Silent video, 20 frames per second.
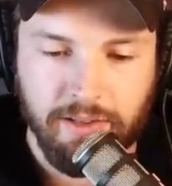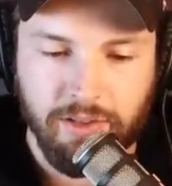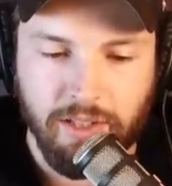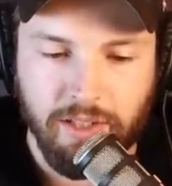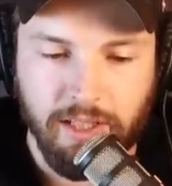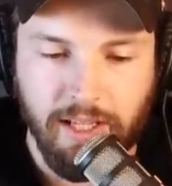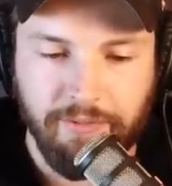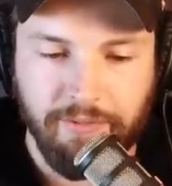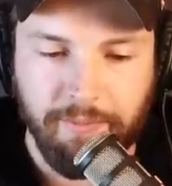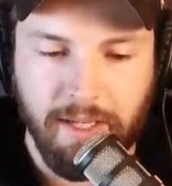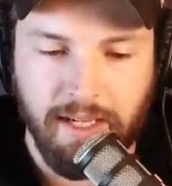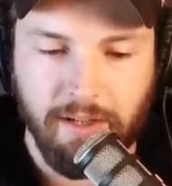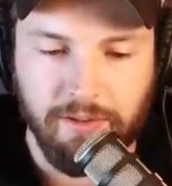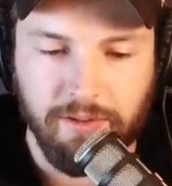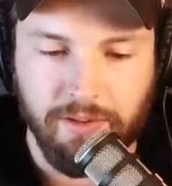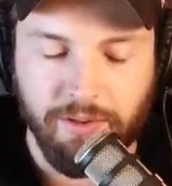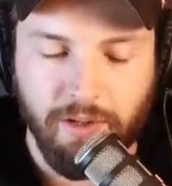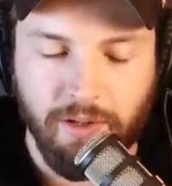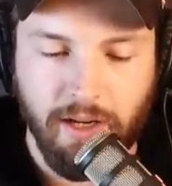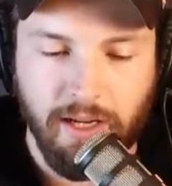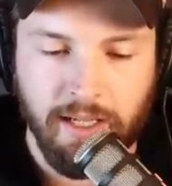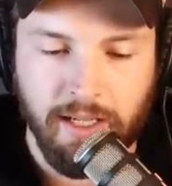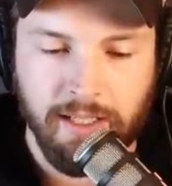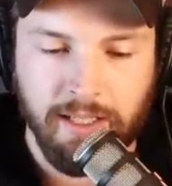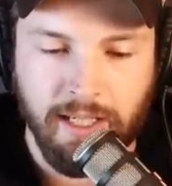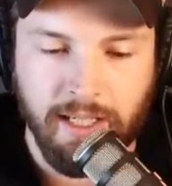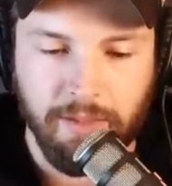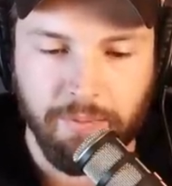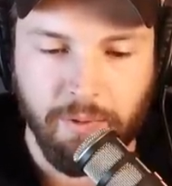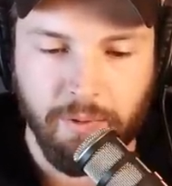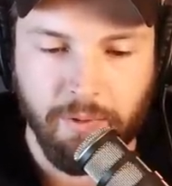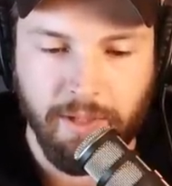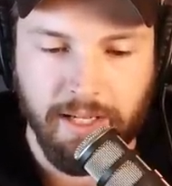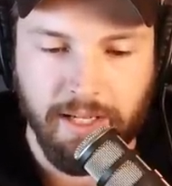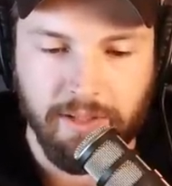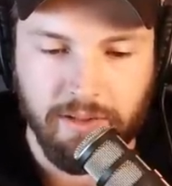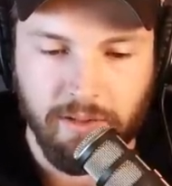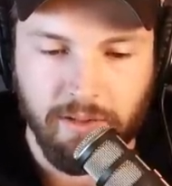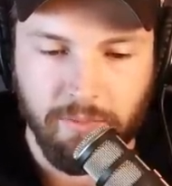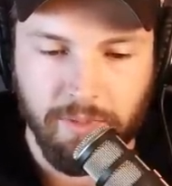She left my house crying and
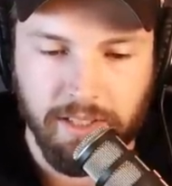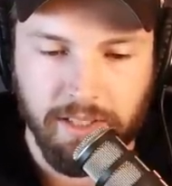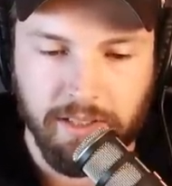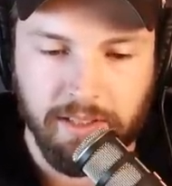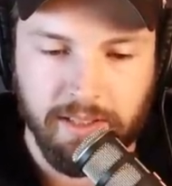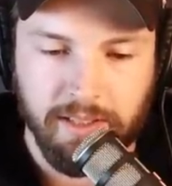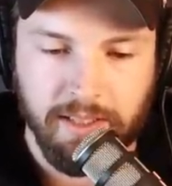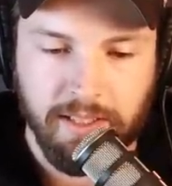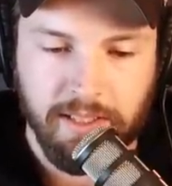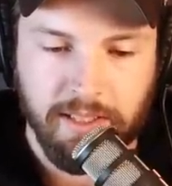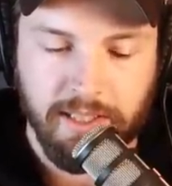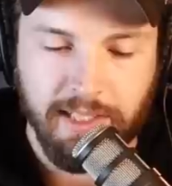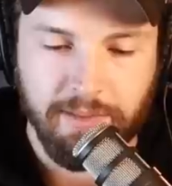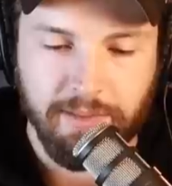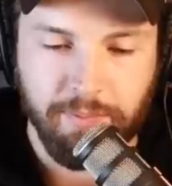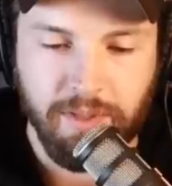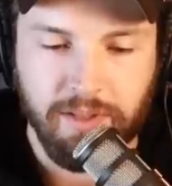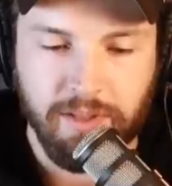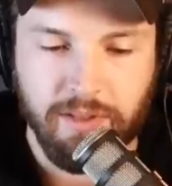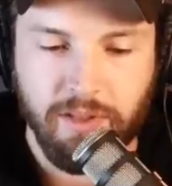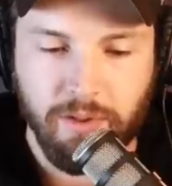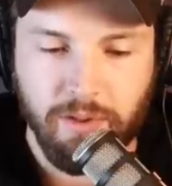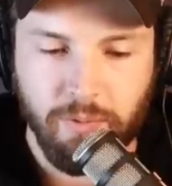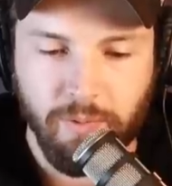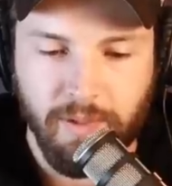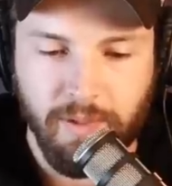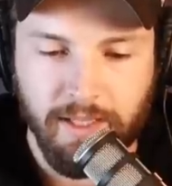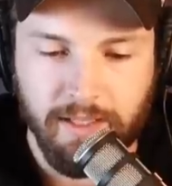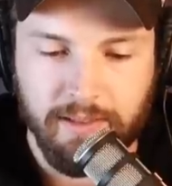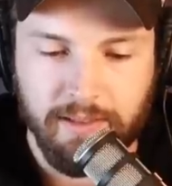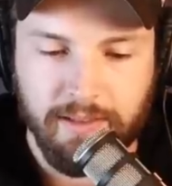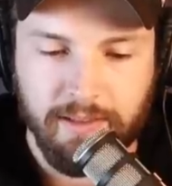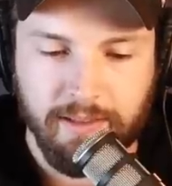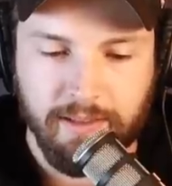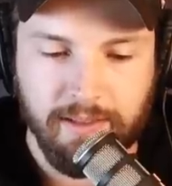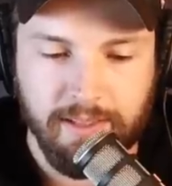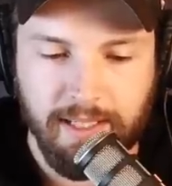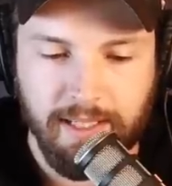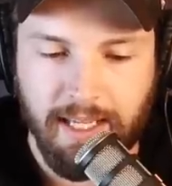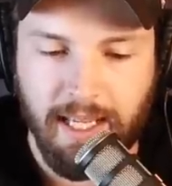won't answer me. It's been two
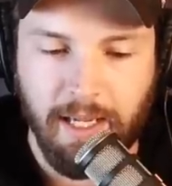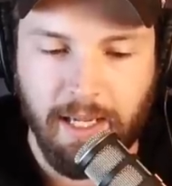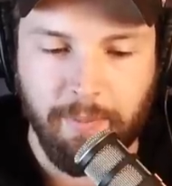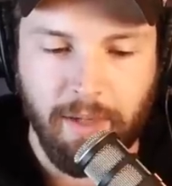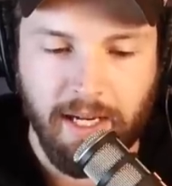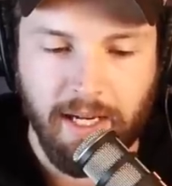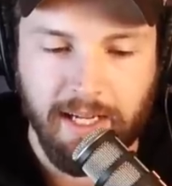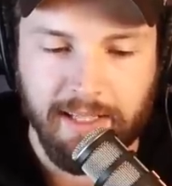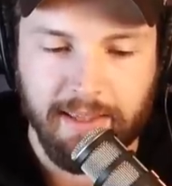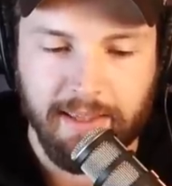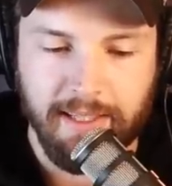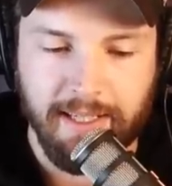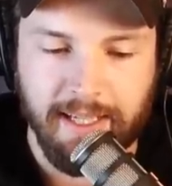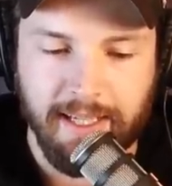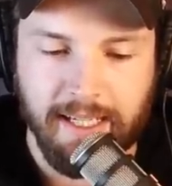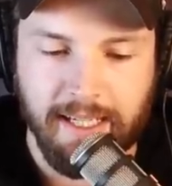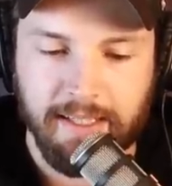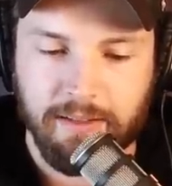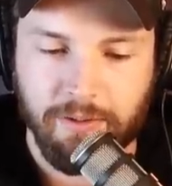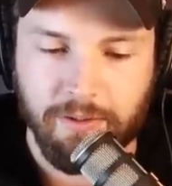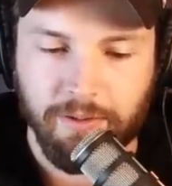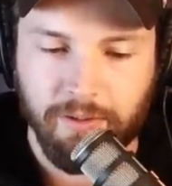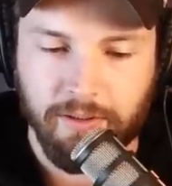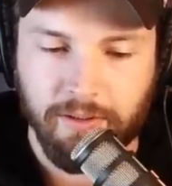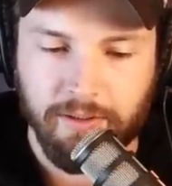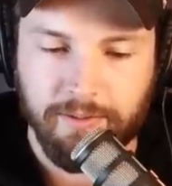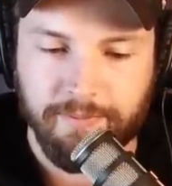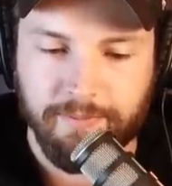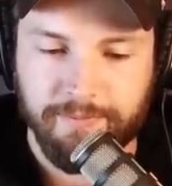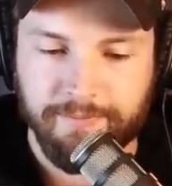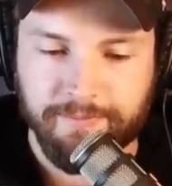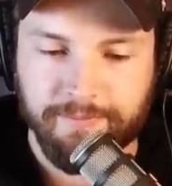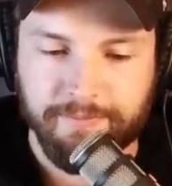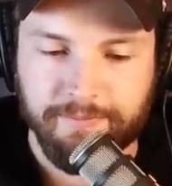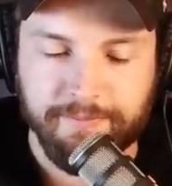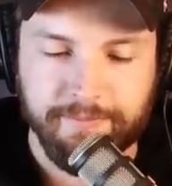weeks. Am I the asshole?